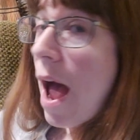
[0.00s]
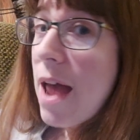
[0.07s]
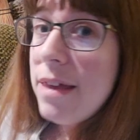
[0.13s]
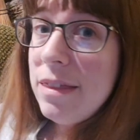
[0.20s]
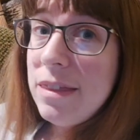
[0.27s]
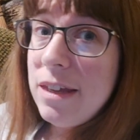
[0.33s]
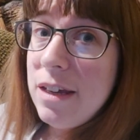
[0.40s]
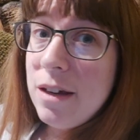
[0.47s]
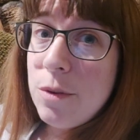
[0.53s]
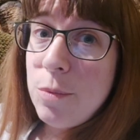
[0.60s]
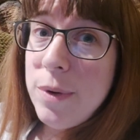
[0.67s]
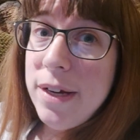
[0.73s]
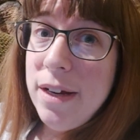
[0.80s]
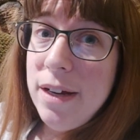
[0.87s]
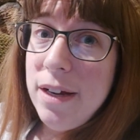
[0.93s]
I think
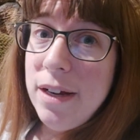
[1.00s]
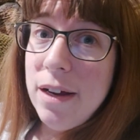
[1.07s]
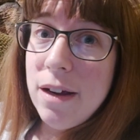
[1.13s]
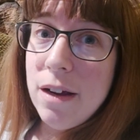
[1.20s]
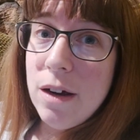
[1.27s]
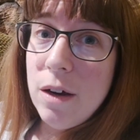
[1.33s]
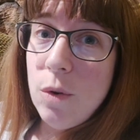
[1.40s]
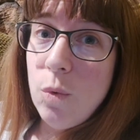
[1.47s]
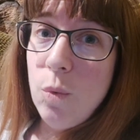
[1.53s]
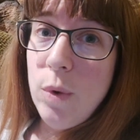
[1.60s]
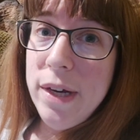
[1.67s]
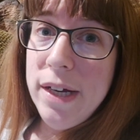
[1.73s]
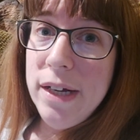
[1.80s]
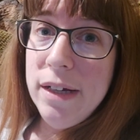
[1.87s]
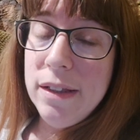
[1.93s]
we
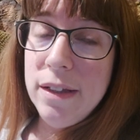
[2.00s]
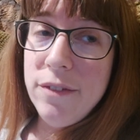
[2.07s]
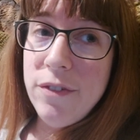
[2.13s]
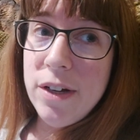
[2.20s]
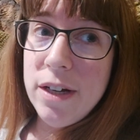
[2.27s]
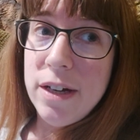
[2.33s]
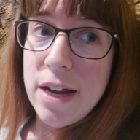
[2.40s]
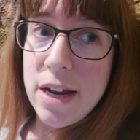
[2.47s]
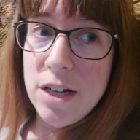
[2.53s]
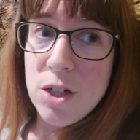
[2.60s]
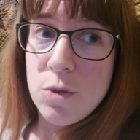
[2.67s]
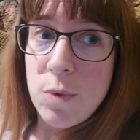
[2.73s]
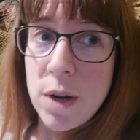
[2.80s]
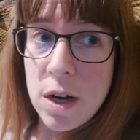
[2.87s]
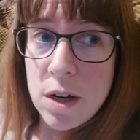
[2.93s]
live in an
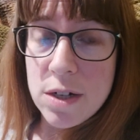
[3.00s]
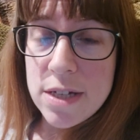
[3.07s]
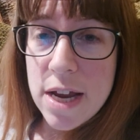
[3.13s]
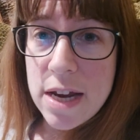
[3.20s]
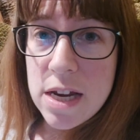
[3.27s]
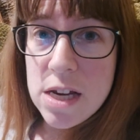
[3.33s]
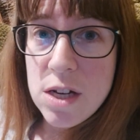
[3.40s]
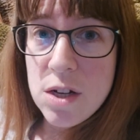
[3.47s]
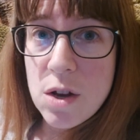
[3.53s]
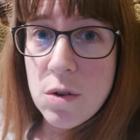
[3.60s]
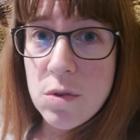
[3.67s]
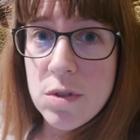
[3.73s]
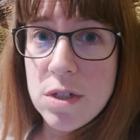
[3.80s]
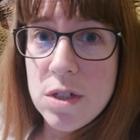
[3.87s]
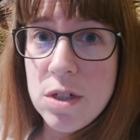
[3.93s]
age where taking
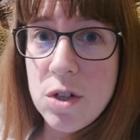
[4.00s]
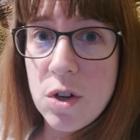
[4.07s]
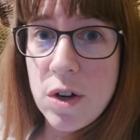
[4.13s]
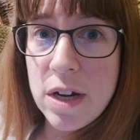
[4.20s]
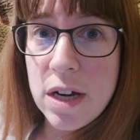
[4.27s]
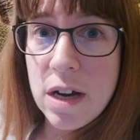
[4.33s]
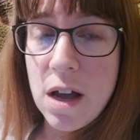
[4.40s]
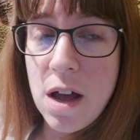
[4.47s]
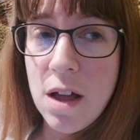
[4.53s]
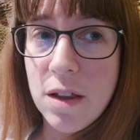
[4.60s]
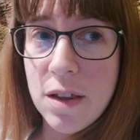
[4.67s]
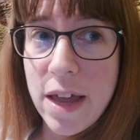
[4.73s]
notes during a